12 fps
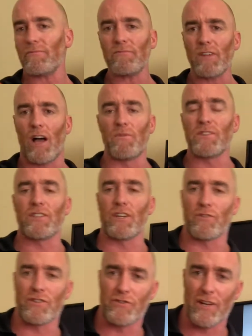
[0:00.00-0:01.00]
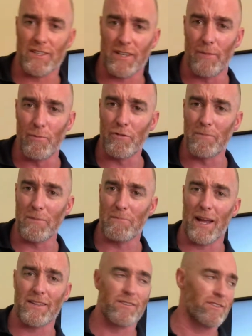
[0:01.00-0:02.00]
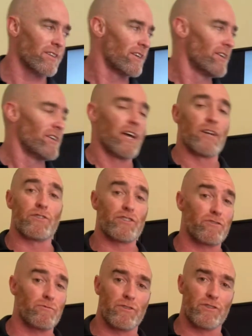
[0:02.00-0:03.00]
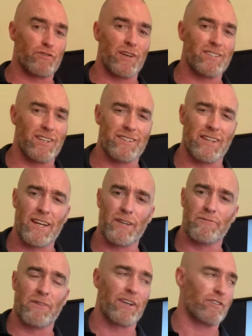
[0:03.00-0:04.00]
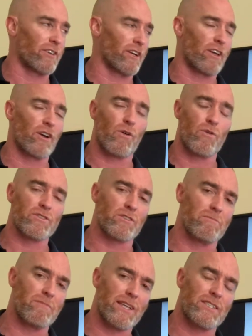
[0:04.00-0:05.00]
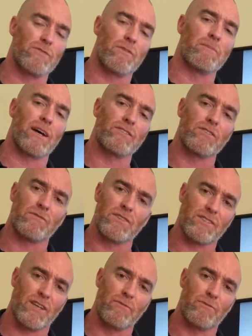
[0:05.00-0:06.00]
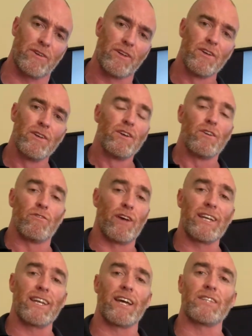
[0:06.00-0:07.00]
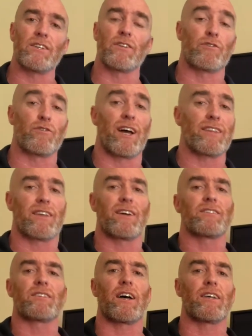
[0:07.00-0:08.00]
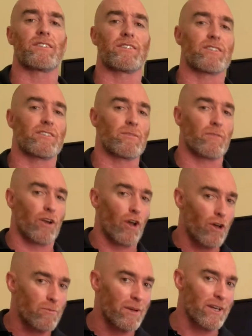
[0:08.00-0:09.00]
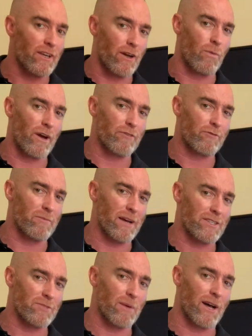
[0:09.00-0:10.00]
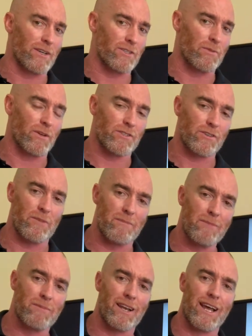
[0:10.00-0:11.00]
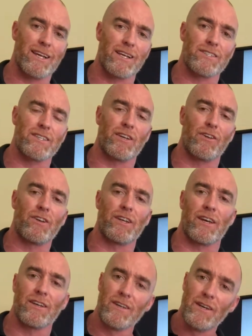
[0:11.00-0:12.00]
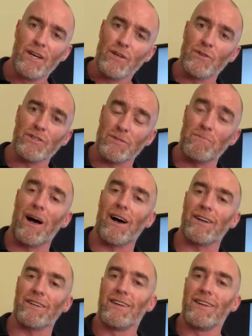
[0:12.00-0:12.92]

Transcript: Obviously, it restricts our movement patterns. It restricts our daily function. It can cause a massive amount of discomfort, radiating throughout the entire system globally away from our spine as well. So remember, like I said earlier, your spine